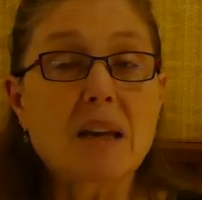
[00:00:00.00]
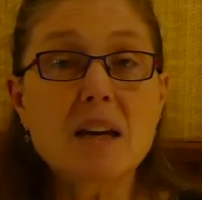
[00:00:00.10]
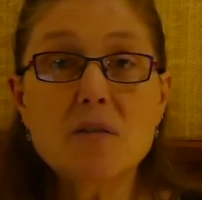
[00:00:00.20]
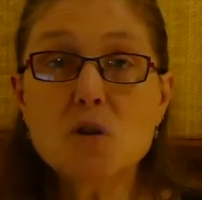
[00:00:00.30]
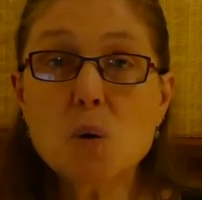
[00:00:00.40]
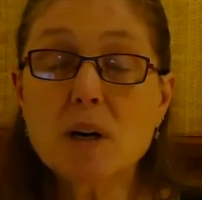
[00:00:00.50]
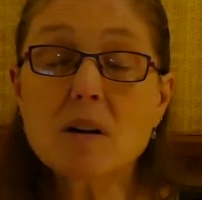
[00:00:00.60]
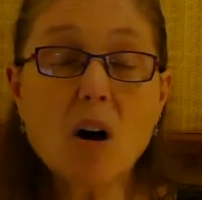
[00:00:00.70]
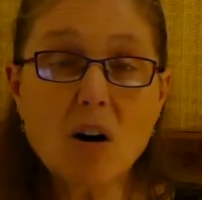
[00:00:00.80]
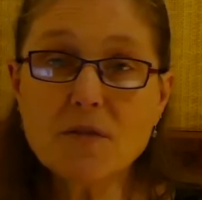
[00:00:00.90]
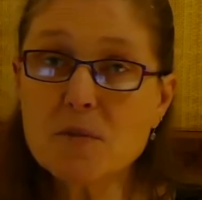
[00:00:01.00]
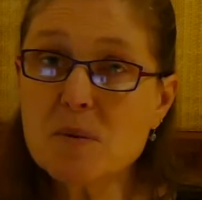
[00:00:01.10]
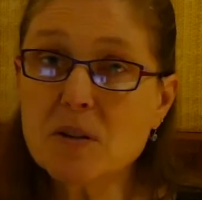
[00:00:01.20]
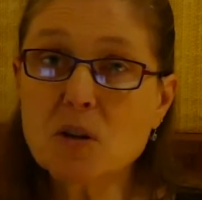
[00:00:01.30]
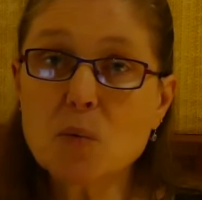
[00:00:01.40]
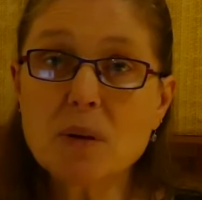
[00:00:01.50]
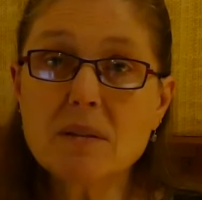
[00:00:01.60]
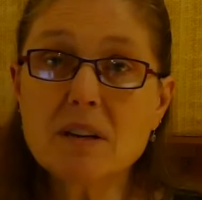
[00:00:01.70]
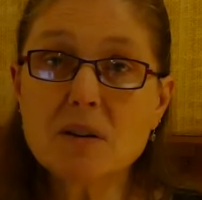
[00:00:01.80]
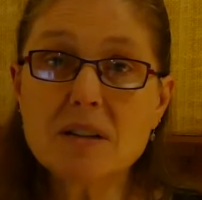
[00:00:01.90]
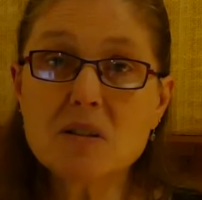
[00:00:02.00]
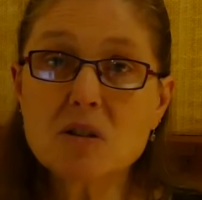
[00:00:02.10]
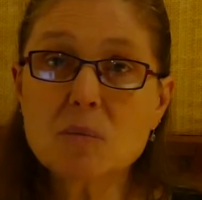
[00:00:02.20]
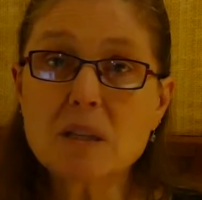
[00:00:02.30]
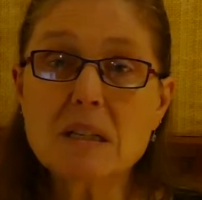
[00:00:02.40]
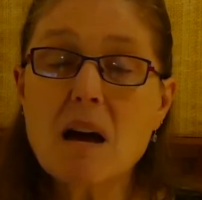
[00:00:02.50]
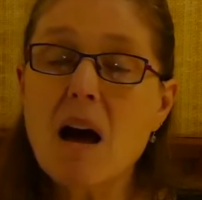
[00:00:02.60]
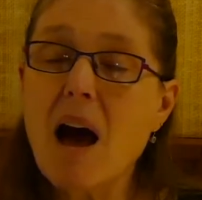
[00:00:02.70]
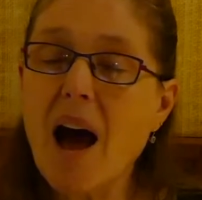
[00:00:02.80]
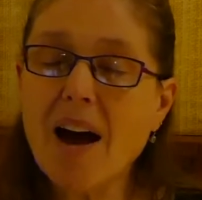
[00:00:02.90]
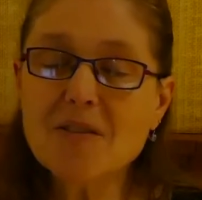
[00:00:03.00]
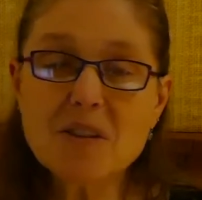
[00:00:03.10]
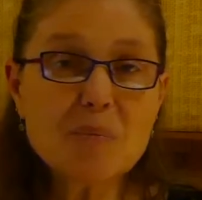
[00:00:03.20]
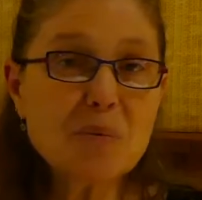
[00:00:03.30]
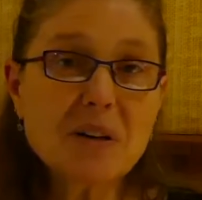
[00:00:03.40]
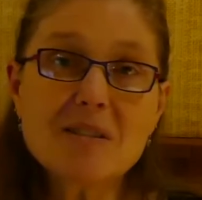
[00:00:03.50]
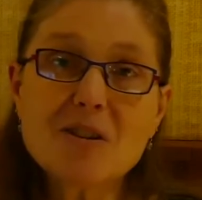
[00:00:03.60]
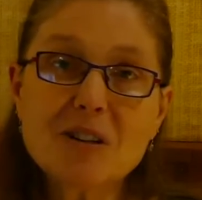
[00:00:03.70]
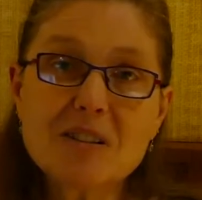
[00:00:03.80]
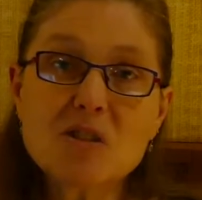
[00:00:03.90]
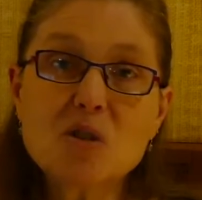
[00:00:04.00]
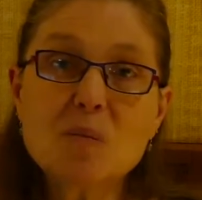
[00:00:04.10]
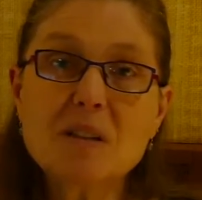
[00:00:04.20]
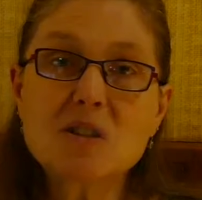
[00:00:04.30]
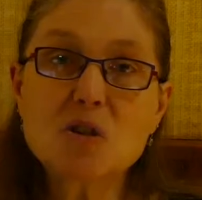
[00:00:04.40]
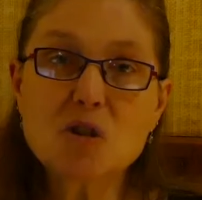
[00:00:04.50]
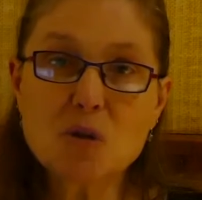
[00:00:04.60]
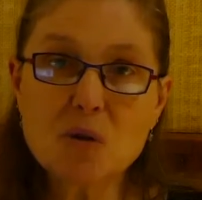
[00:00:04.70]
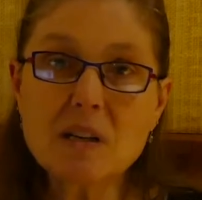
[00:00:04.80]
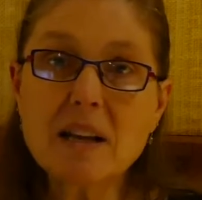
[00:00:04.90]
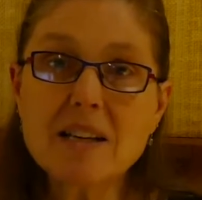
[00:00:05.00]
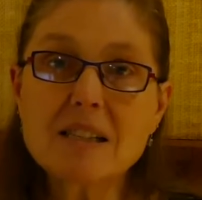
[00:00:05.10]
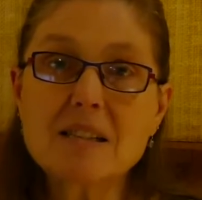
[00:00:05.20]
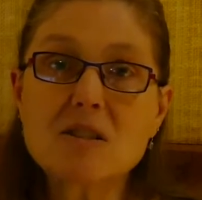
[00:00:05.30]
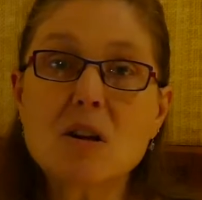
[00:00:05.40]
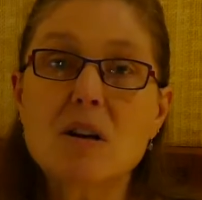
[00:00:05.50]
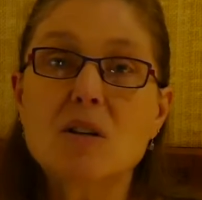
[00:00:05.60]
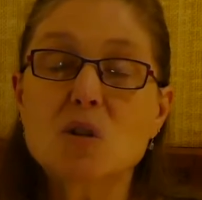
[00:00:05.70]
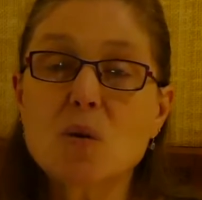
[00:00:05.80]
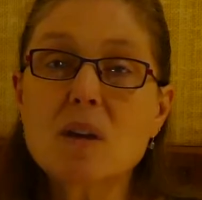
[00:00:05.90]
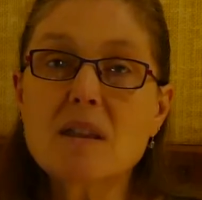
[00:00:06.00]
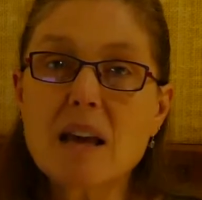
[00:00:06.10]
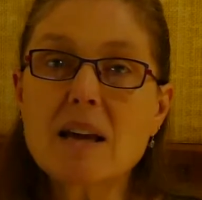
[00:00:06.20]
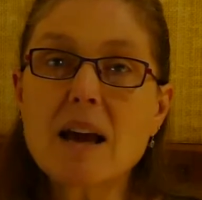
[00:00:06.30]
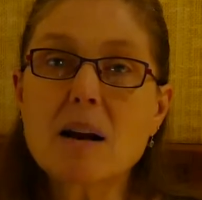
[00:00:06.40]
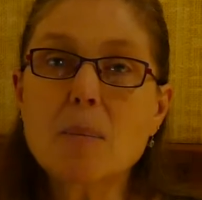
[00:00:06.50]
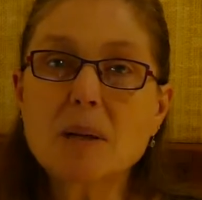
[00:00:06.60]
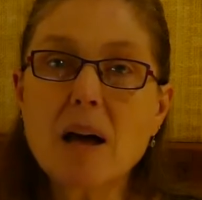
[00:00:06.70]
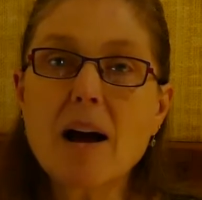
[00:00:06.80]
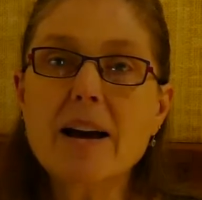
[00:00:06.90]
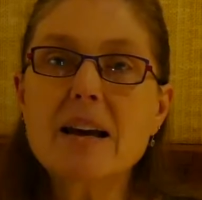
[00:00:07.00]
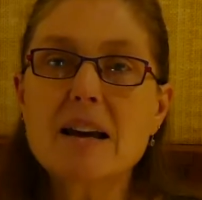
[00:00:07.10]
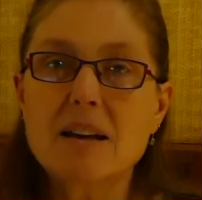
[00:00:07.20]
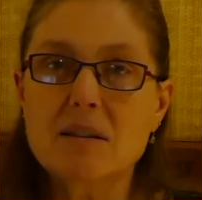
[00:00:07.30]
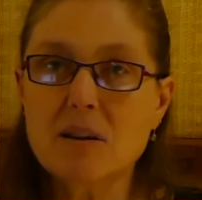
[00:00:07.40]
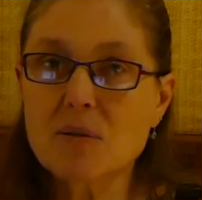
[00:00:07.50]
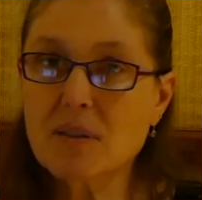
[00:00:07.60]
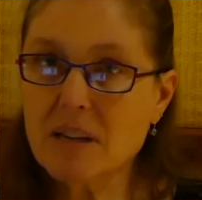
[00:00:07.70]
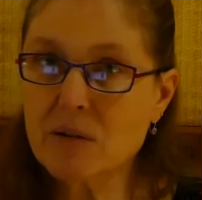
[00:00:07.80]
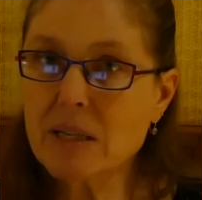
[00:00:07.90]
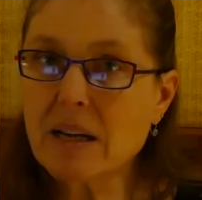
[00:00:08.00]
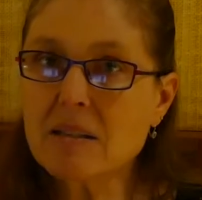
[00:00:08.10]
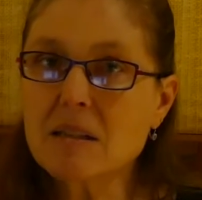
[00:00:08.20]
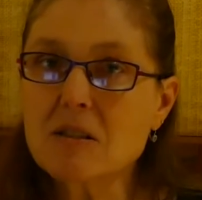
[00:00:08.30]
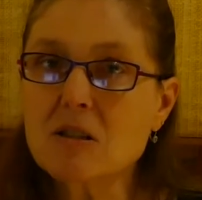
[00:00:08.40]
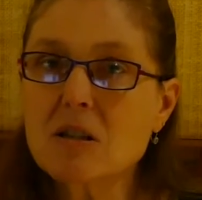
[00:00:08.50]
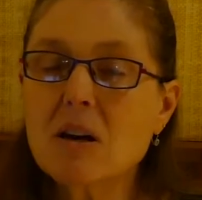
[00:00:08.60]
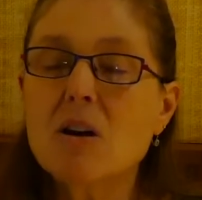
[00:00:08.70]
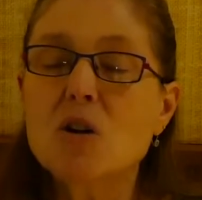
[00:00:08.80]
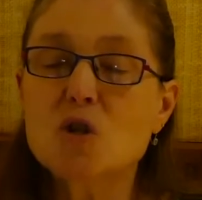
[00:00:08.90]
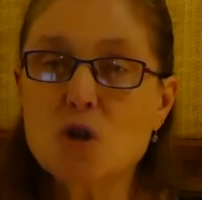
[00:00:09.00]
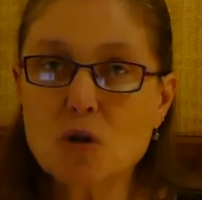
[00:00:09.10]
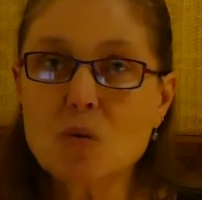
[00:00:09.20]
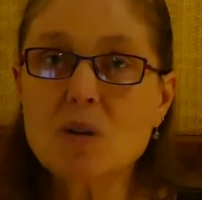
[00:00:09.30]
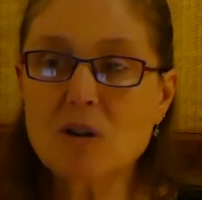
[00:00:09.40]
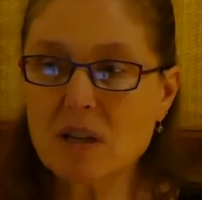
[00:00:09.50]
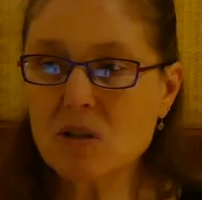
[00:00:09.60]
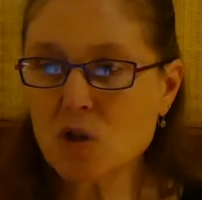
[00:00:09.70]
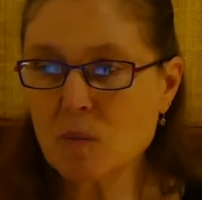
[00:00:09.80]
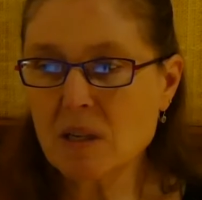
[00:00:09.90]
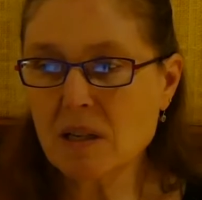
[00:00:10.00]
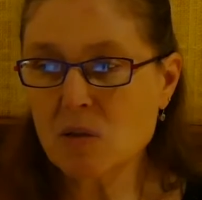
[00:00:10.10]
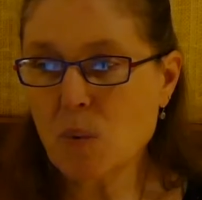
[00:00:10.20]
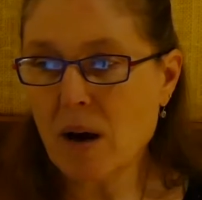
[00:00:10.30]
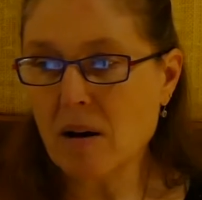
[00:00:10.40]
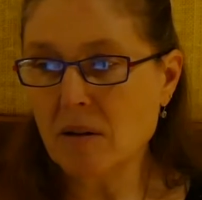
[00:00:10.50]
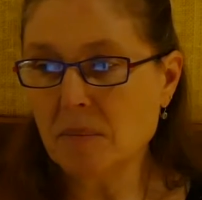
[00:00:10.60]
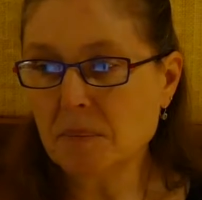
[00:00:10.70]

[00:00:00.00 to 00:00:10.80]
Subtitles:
If you are at all familiar with their instrument, have them bring their instrument to the lessons so that they can apply their theory lessons to their instrument as well.